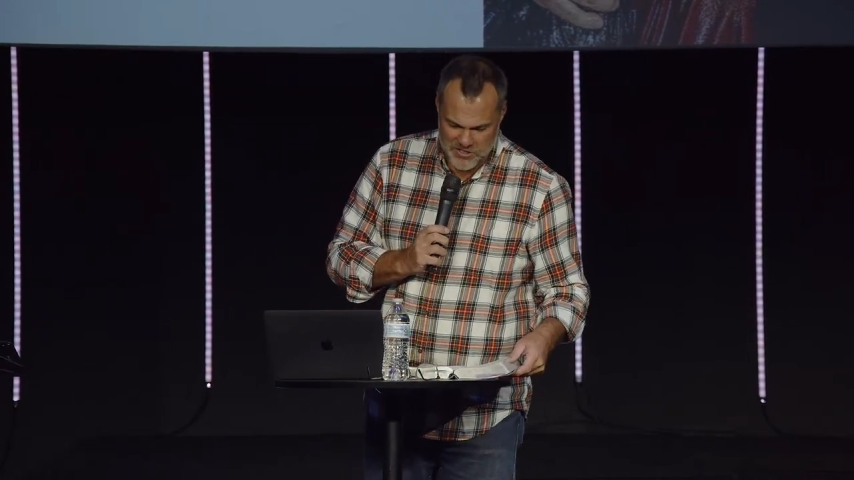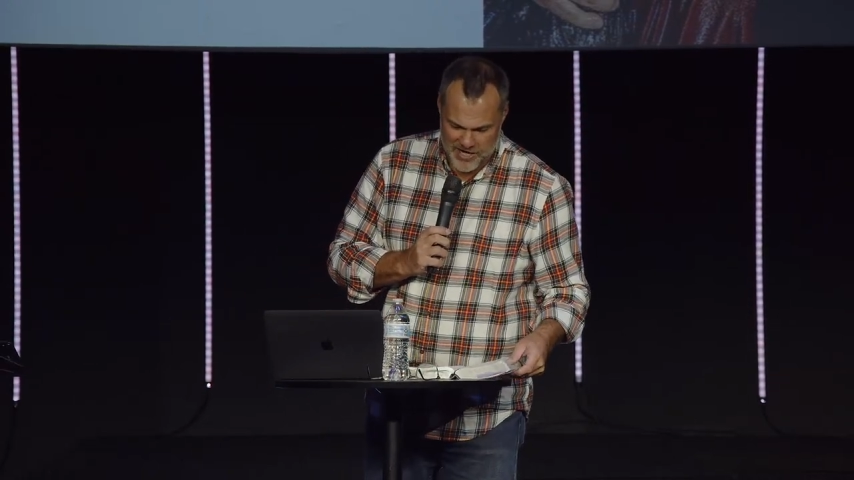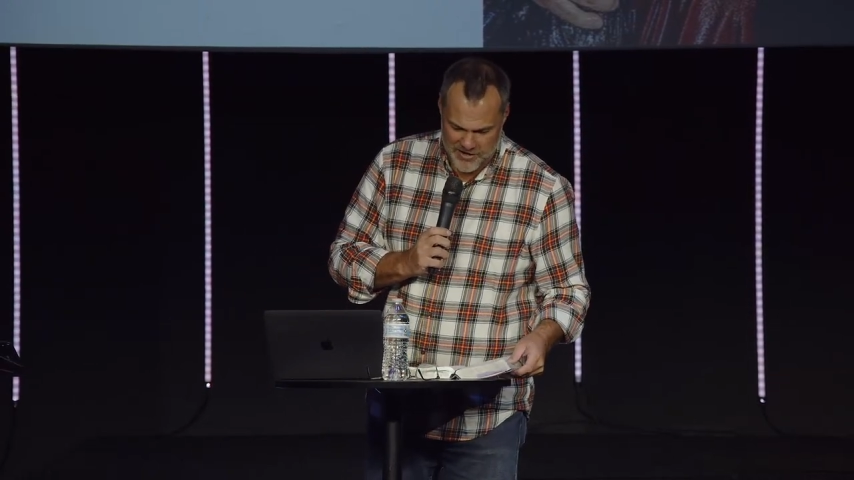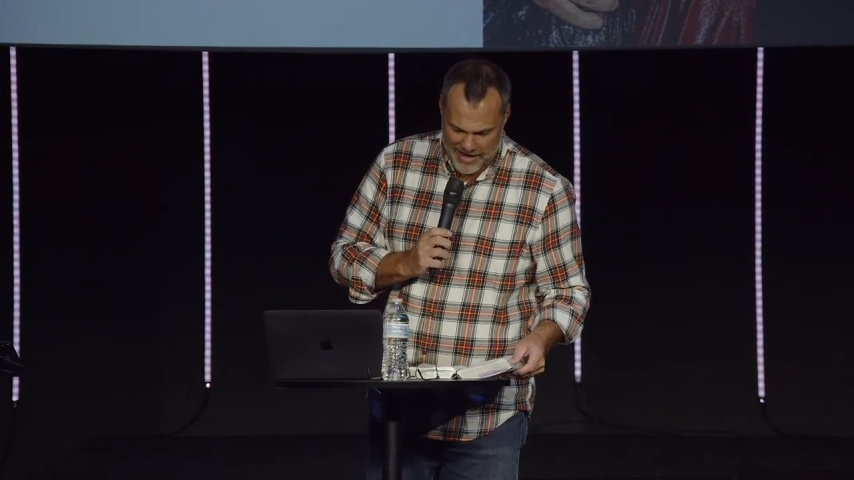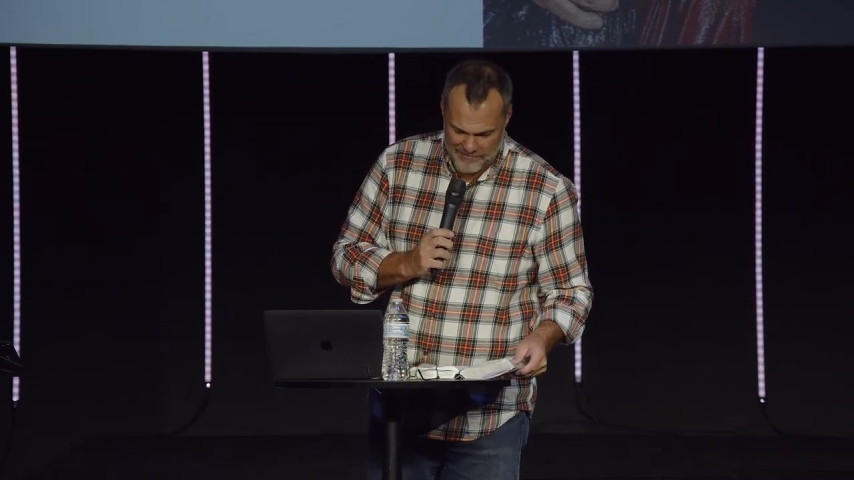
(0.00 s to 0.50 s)

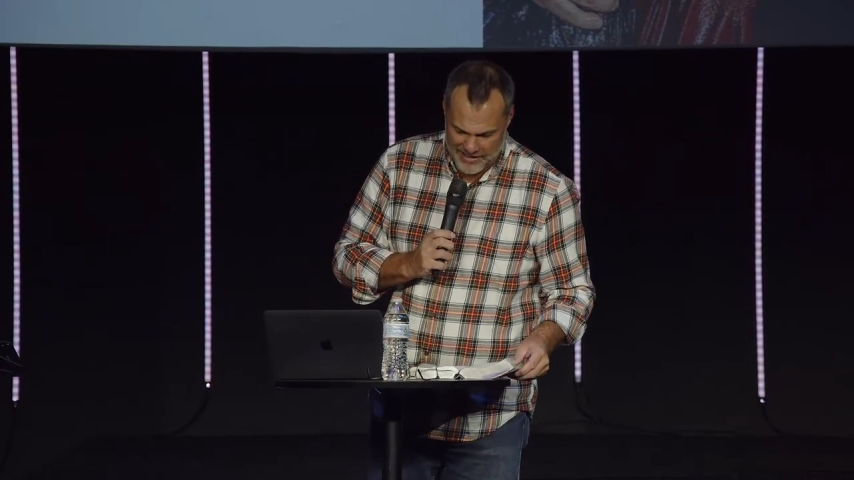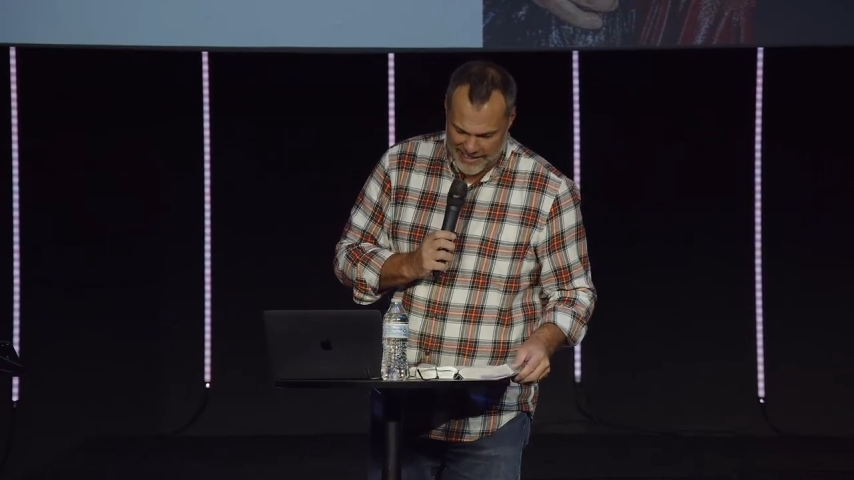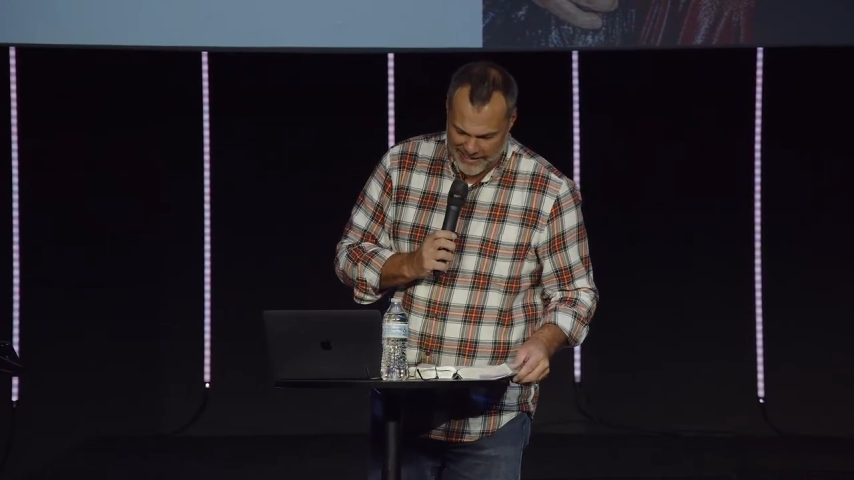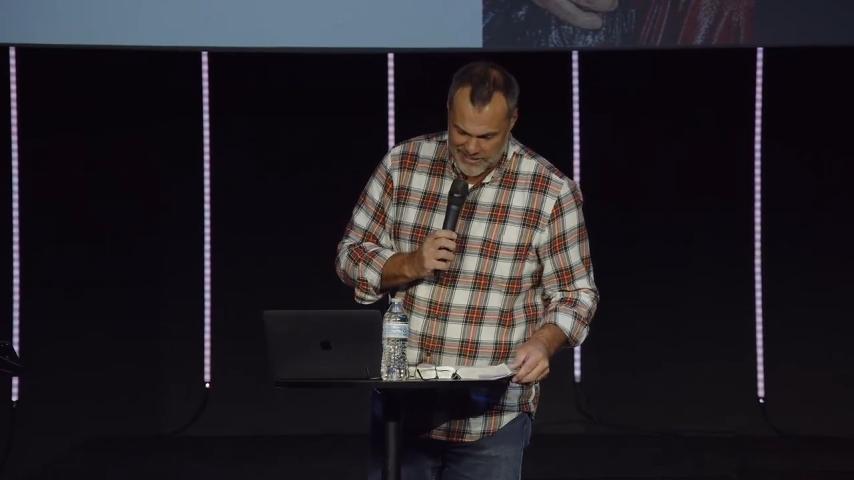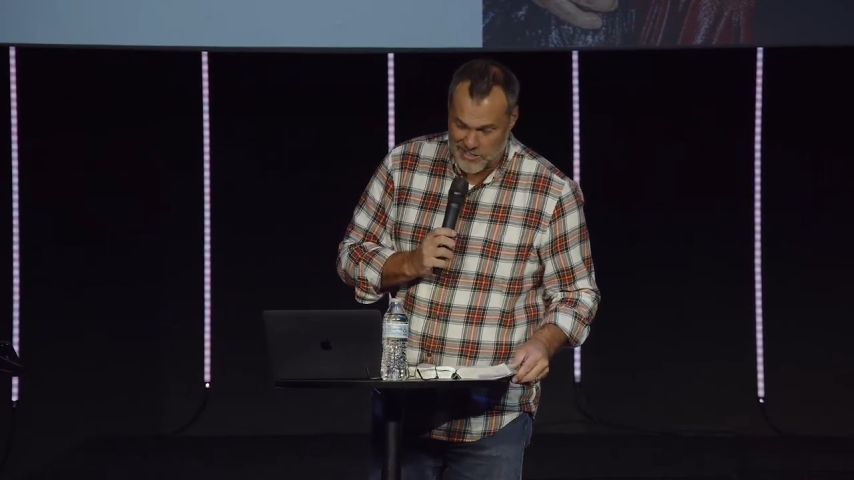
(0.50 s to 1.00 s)
staring at me
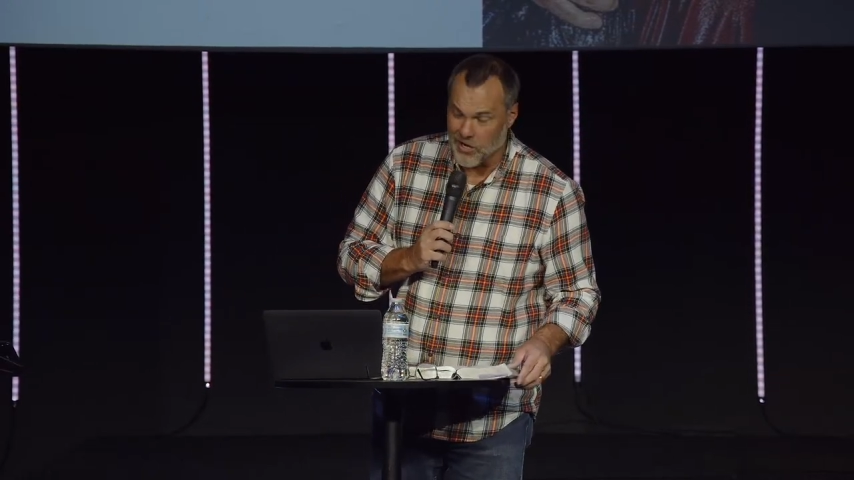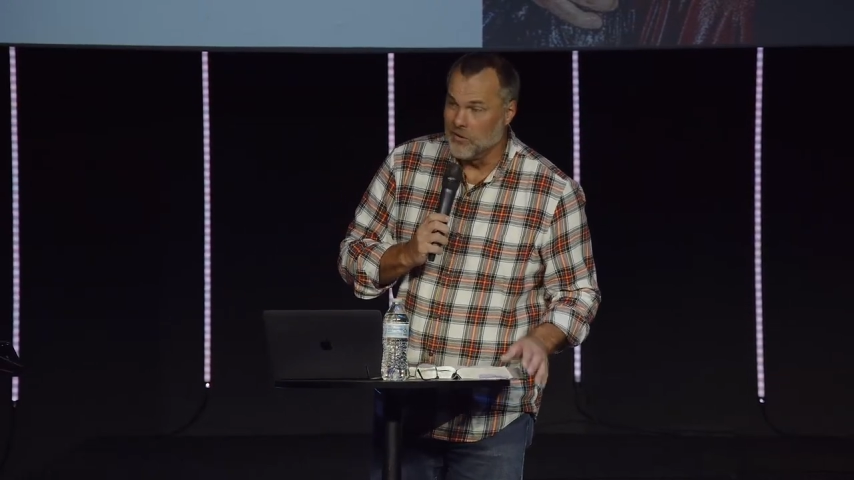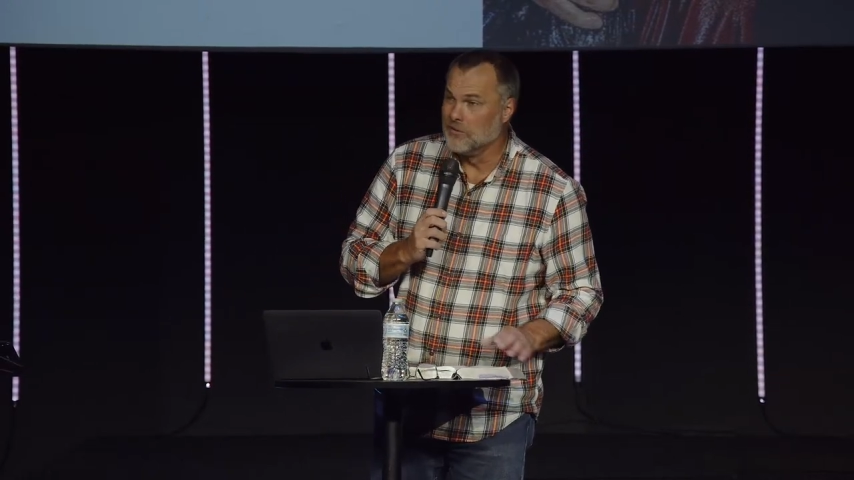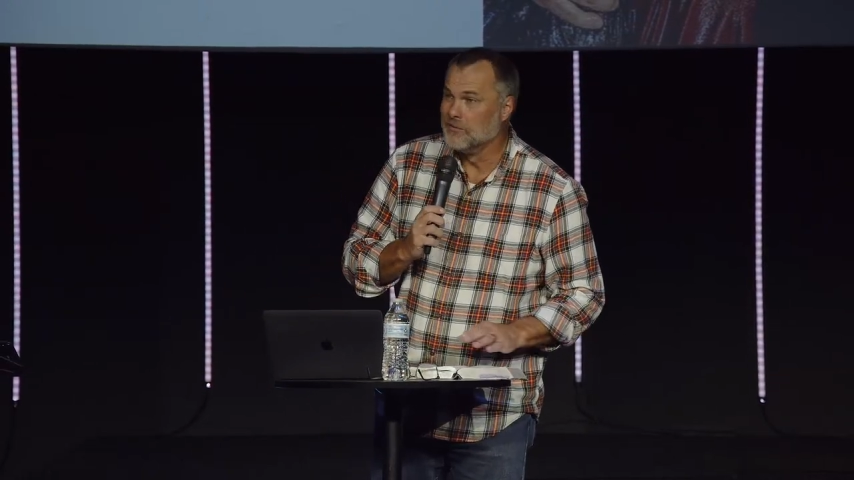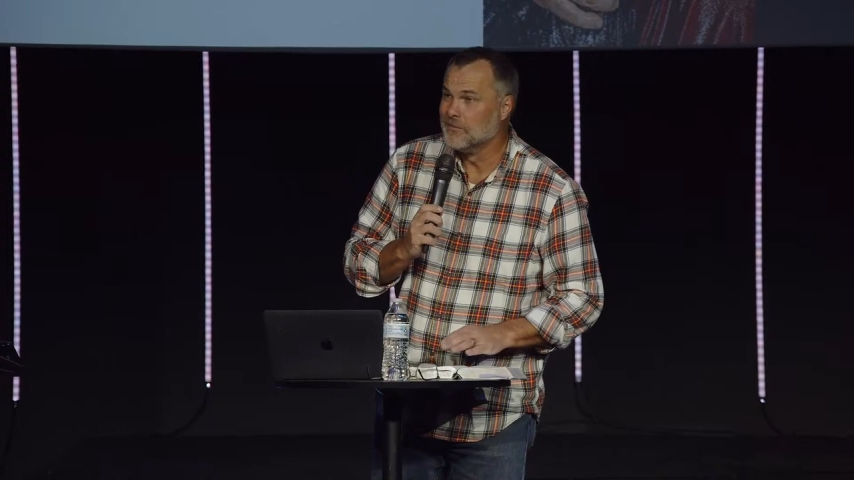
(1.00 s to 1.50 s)
like I
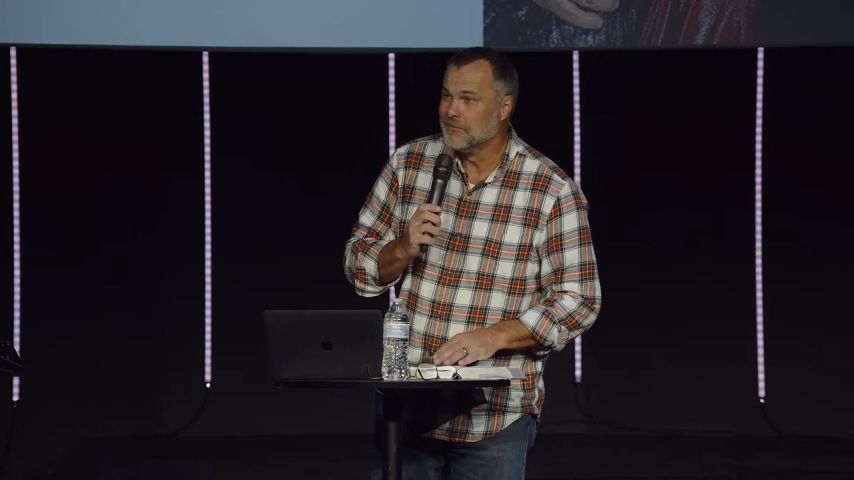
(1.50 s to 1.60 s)
don't.